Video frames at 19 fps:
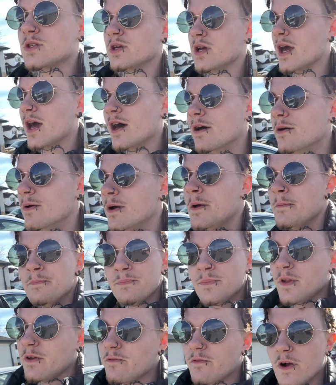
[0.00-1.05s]
So yeah,
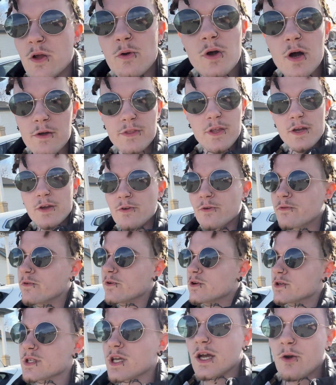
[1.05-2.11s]
for anyone out there who
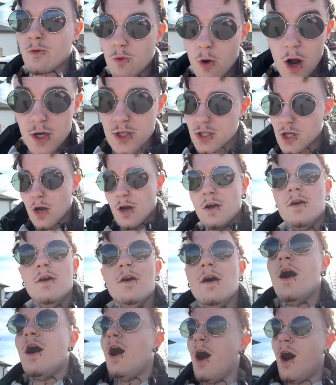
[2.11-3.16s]
feels like a rock star
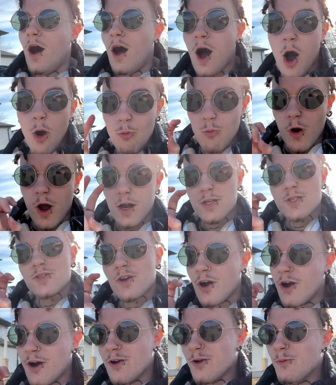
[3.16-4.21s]

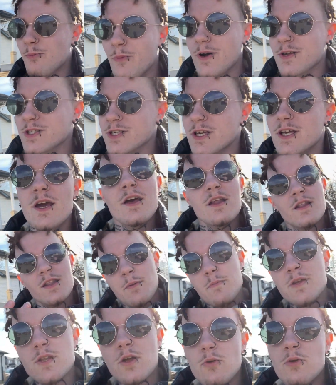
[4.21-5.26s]
on a budget, let
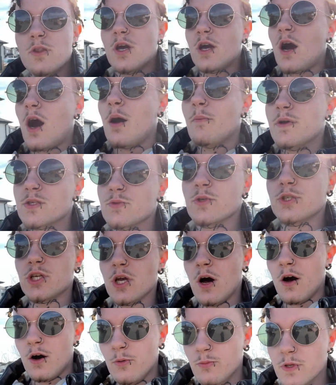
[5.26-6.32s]
me know in the comments what
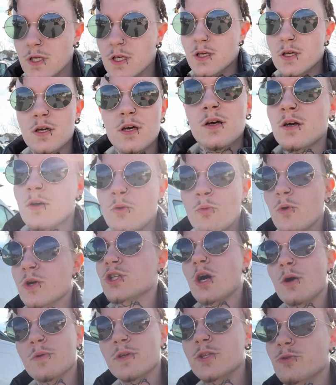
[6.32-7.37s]
y'all be
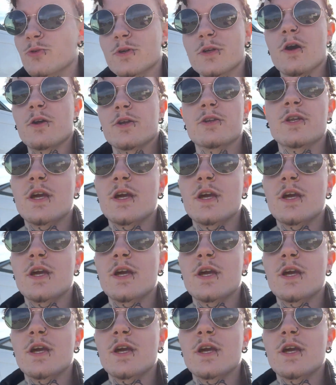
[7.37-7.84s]
doing on your